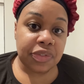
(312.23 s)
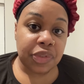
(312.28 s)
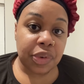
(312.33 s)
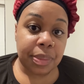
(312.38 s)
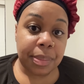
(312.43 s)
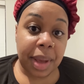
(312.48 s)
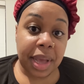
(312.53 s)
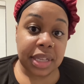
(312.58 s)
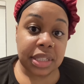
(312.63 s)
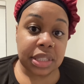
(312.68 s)
for
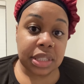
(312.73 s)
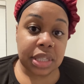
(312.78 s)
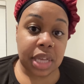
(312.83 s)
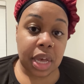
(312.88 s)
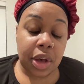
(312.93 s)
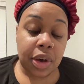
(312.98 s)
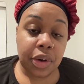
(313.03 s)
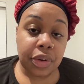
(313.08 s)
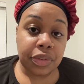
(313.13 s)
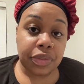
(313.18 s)

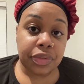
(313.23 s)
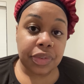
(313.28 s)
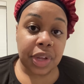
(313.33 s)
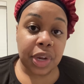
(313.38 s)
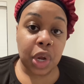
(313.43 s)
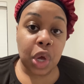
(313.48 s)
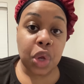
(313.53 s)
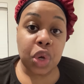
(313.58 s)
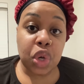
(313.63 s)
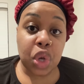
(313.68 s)
myself and
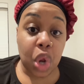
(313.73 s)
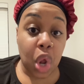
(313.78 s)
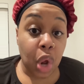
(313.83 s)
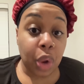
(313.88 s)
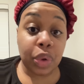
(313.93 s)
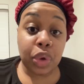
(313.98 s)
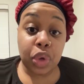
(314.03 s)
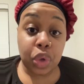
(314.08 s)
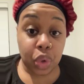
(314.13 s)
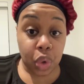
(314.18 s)
a, a
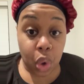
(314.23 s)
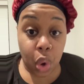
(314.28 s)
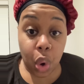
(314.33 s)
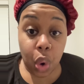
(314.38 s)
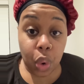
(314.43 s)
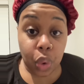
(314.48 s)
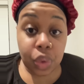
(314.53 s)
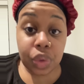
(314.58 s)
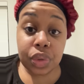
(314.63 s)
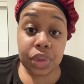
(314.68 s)

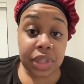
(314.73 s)
goal.